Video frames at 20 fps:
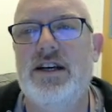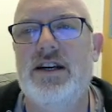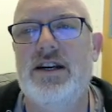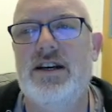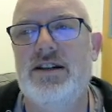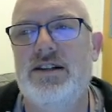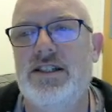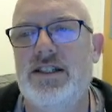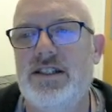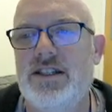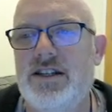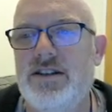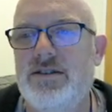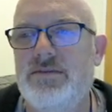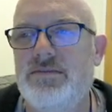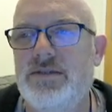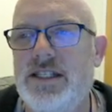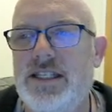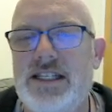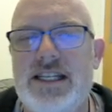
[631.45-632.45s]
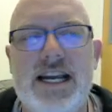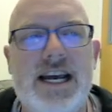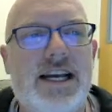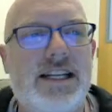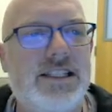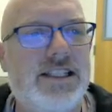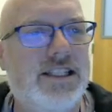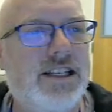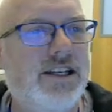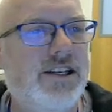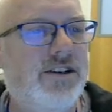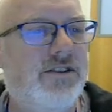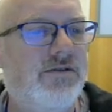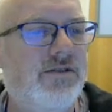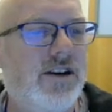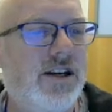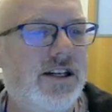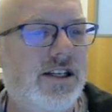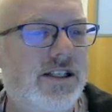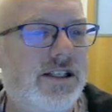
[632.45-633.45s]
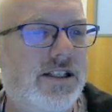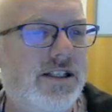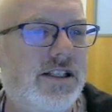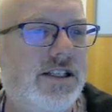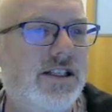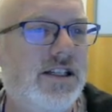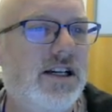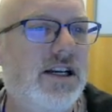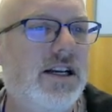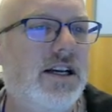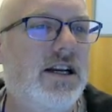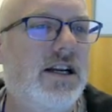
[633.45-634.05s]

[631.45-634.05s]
uh, just some stats on your runs.